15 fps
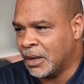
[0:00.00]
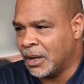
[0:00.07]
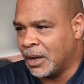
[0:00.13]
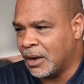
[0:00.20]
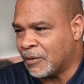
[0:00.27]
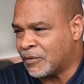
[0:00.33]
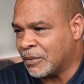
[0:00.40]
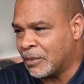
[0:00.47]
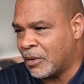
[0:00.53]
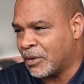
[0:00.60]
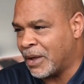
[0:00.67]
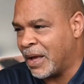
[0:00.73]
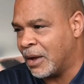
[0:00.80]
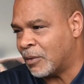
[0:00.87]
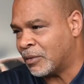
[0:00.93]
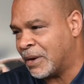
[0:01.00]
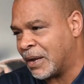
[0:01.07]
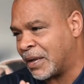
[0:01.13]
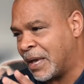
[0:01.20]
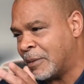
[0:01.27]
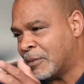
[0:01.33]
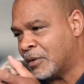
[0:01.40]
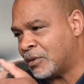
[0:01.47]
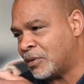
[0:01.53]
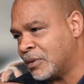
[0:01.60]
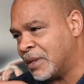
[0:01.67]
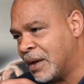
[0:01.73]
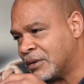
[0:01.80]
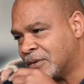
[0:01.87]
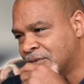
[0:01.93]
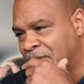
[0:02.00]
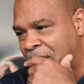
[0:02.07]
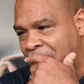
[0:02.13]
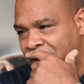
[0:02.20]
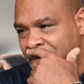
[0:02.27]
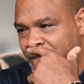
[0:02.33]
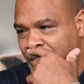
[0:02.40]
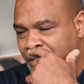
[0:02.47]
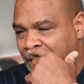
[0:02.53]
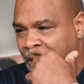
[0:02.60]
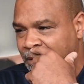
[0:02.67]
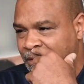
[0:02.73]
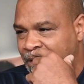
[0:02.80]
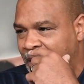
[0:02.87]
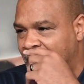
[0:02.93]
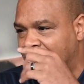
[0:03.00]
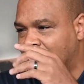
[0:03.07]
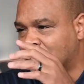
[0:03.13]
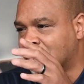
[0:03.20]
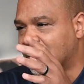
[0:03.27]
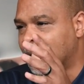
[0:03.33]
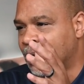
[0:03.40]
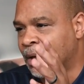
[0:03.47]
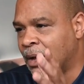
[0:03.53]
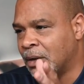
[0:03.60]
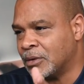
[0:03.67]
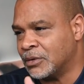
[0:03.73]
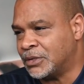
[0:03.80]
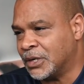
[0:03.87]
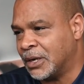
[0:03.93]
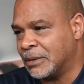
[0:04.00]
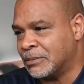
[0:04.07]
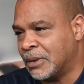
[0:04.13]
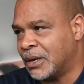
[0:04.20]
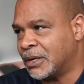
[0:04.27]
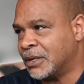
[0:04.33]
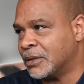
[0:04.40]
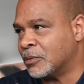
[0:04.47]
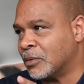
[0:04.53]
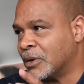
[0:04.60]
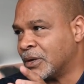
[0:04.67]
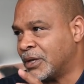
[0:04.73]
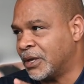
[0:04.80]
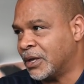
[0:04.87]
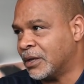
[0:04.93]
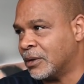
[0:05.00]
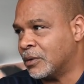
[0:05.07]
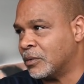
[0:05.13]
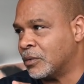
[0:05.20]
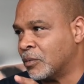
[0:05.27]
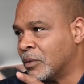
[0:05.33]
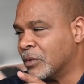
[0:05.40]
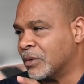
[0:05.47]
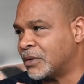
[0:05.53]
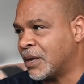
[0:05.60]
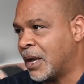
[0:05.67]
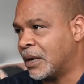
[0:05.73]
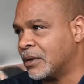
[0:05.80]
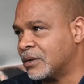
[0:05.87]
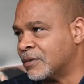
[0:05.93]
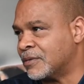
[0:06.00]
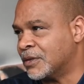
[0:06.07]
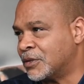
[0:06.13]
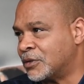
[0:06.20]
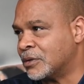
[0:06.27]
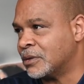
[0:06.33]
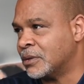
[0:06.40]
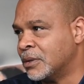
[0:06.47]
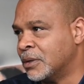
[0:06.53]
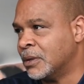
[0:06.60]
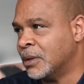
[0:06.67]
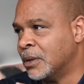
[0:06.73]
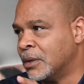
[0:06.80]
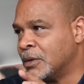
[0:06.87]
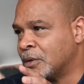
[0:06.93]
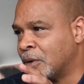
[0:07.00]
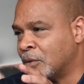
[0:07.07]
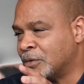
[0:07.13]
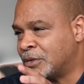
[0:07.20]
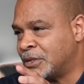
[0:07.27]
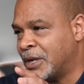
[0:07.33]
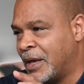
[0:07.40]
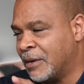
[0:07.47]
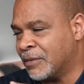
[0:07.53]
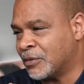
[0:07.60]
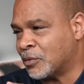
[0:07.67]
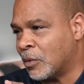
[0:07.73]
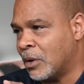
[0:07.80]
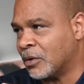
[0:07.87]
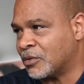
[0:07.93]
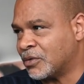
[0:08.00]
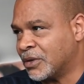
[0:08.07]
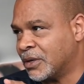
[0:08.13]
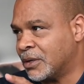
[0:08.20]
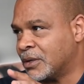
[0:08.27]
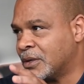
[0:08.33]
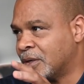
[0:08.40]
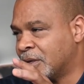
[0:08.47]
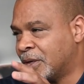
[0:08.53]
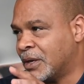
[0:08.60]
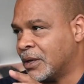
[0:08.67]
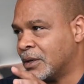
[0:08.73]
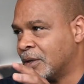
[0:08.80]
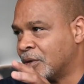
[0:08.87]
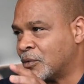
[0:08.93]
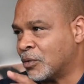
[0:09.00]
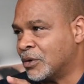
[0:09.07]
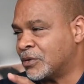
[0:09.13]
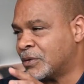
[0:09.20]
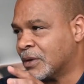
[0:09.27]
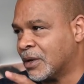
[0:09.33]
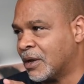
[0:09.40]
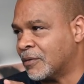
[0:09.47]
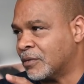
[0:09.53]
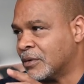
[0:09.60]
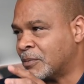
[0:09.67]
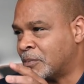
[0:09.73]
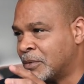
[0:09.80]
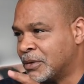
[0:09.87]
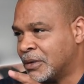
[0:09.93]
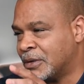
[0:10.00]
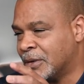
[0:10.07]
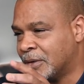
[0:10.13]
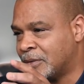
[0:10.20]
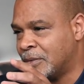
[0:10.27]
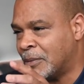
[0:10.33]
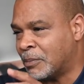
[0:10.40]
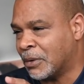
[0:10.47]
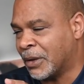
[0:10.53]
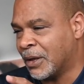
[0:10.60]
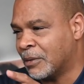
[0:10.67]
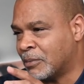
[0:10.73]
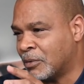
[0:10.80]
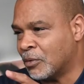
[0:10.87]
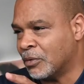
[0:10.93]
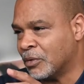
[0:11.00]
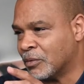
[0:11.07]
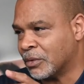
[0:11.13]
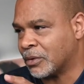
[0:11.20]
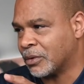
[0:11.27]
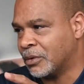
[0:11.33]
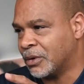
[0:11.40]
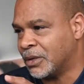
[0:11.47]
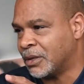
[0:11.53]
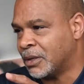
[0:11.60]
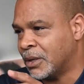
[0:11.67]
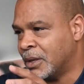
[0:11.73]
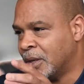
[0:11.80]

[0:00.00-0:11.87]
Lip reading: From on out, when I came here in 2005 and 2009, under John Bunning, where again, we were talent deficient. Coach Davis walks in and again increased the level of the playing pool and recruiting.